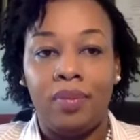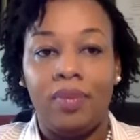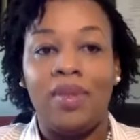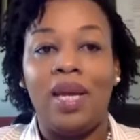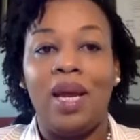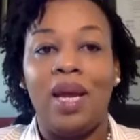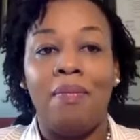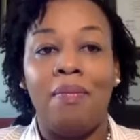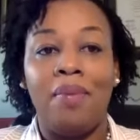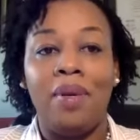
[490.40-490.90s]

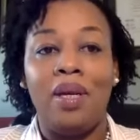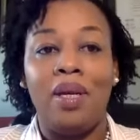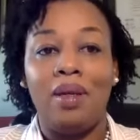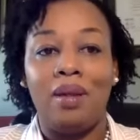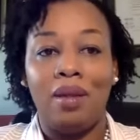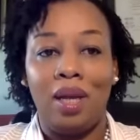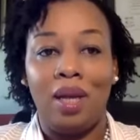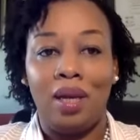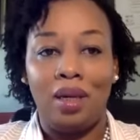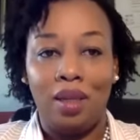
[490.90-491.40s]
they are
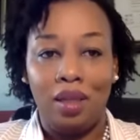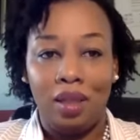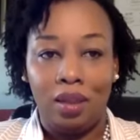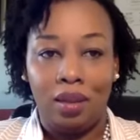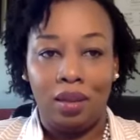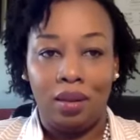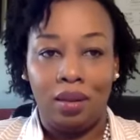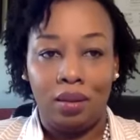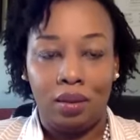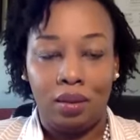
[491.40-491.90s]
being let
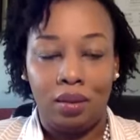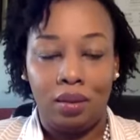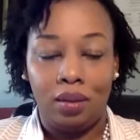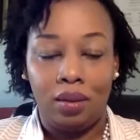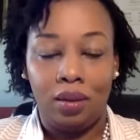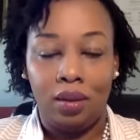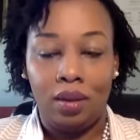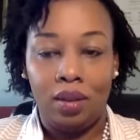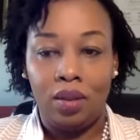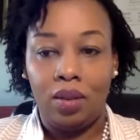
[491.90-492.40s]
in.
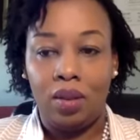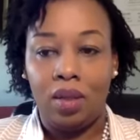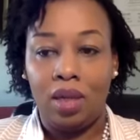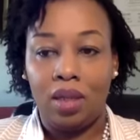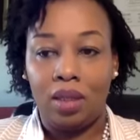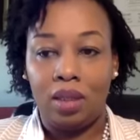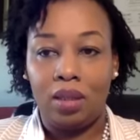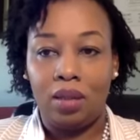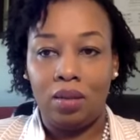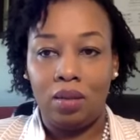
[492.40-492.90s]
So
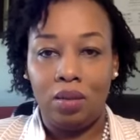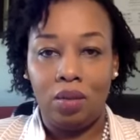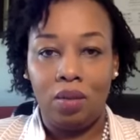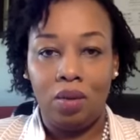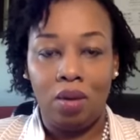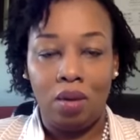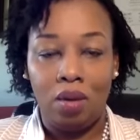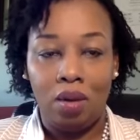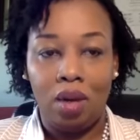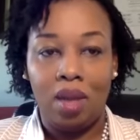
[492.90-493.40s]

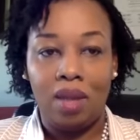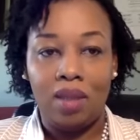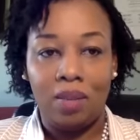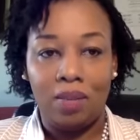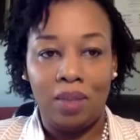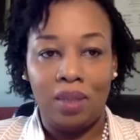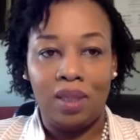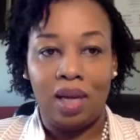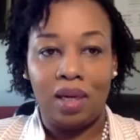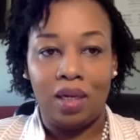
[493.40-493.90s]
let's
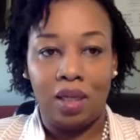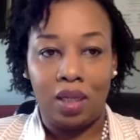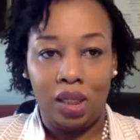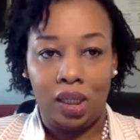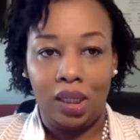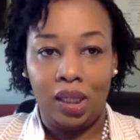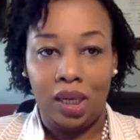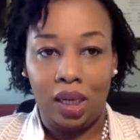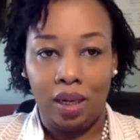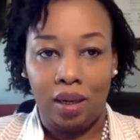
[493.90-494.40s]
make that
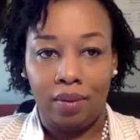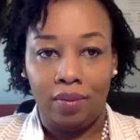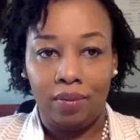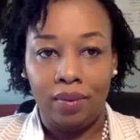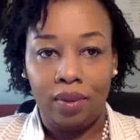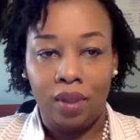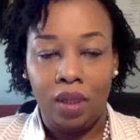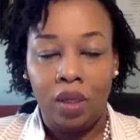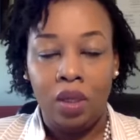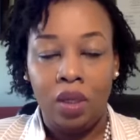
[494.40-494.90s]
clear.
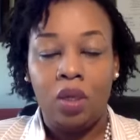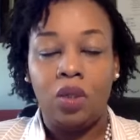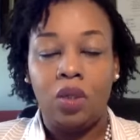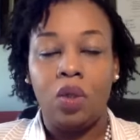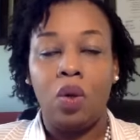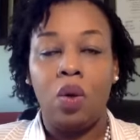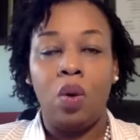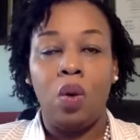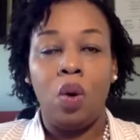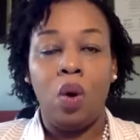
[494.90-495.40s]

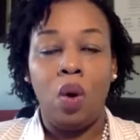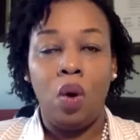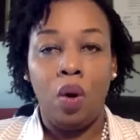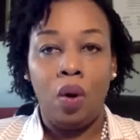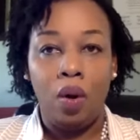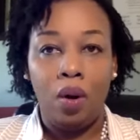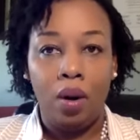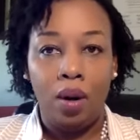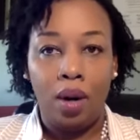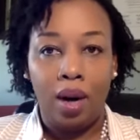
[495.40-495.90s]
So
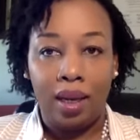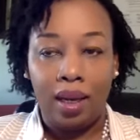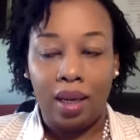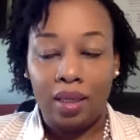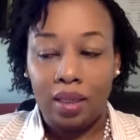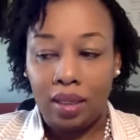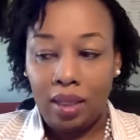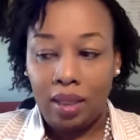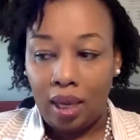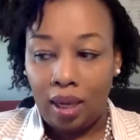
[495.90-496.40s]
like I
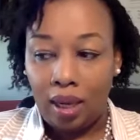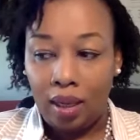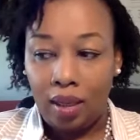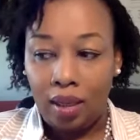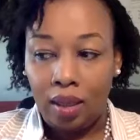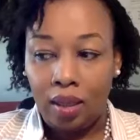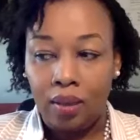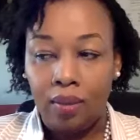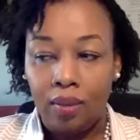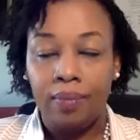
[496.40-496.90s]

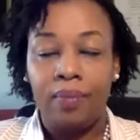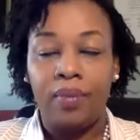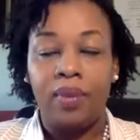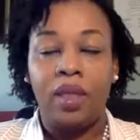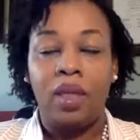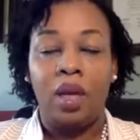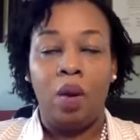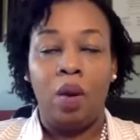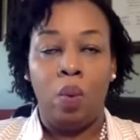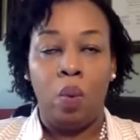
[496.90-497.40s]
said,
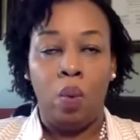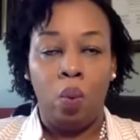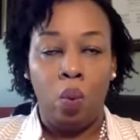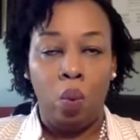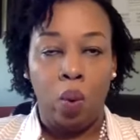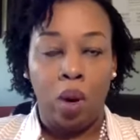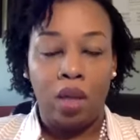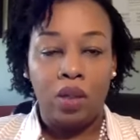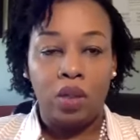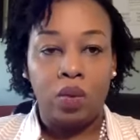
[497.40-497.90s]

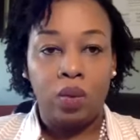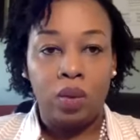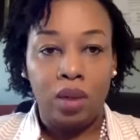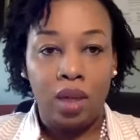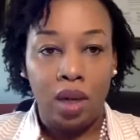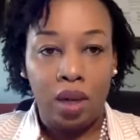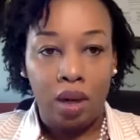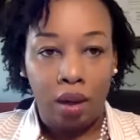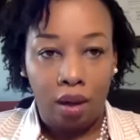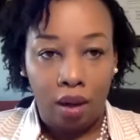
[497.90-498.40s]
once you're in
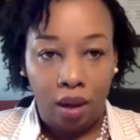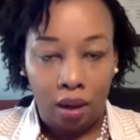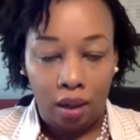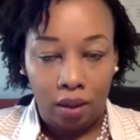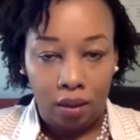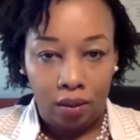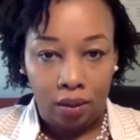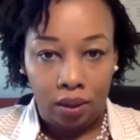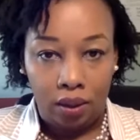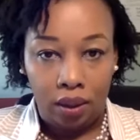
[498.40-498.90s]
that
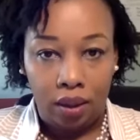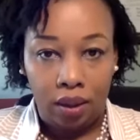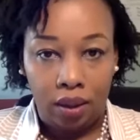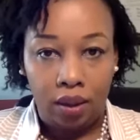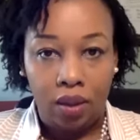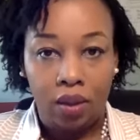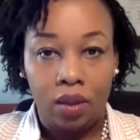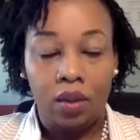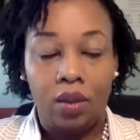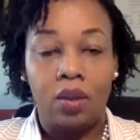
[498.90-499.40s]
category,
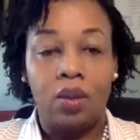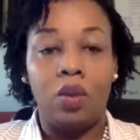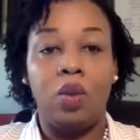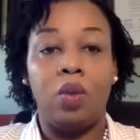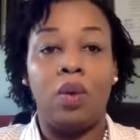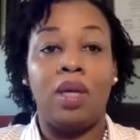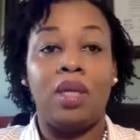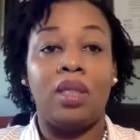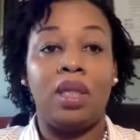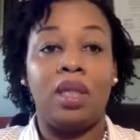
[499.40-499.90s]

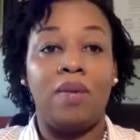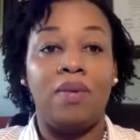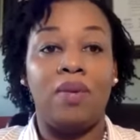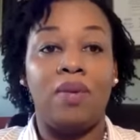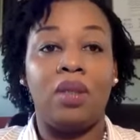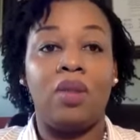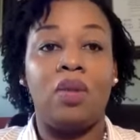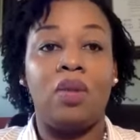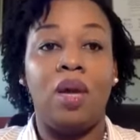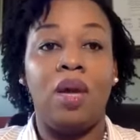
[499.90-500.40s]
you are
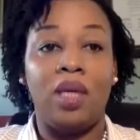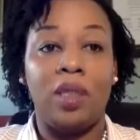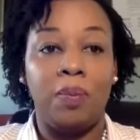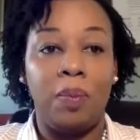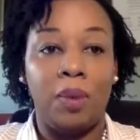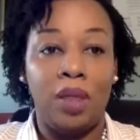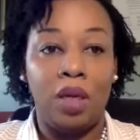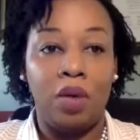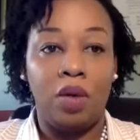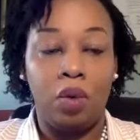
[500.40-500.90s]
subject to
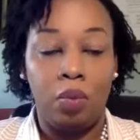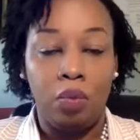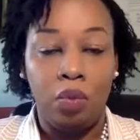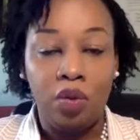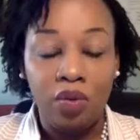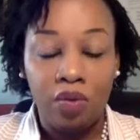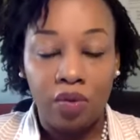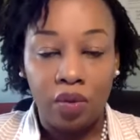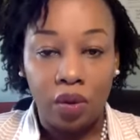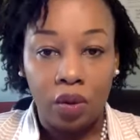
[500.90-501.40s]
expedited
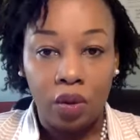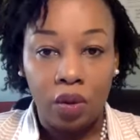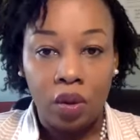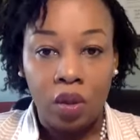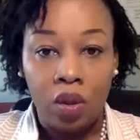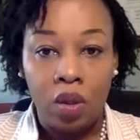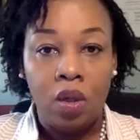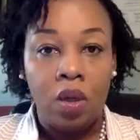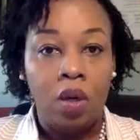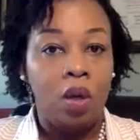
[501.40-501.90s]
removal.
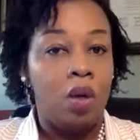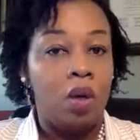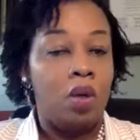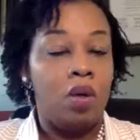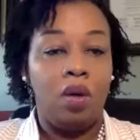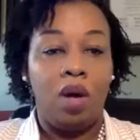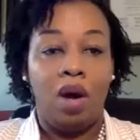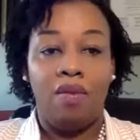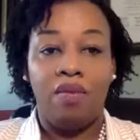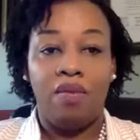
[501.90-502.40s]

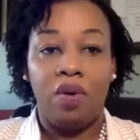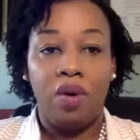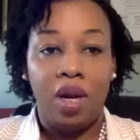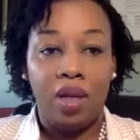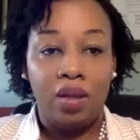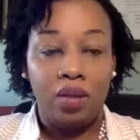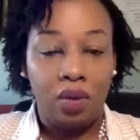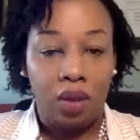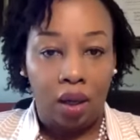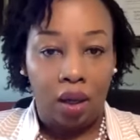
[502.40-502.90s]
You have no
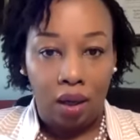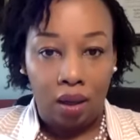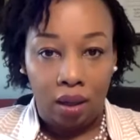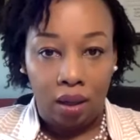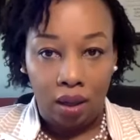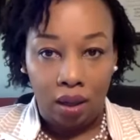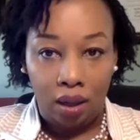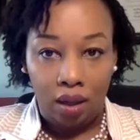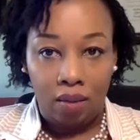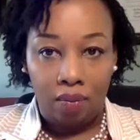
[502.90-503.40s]
right to a
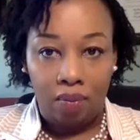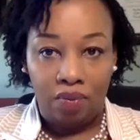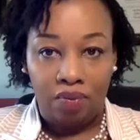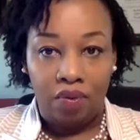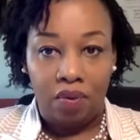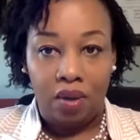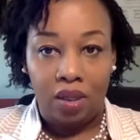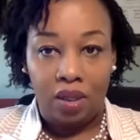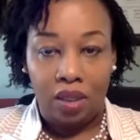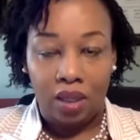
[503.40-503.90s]
hearing
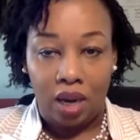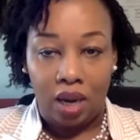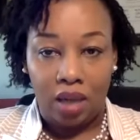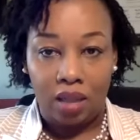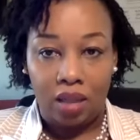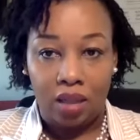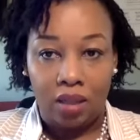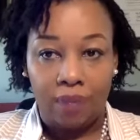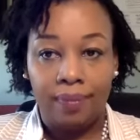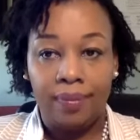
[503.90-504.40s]
before a
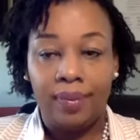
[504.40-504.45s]
judge,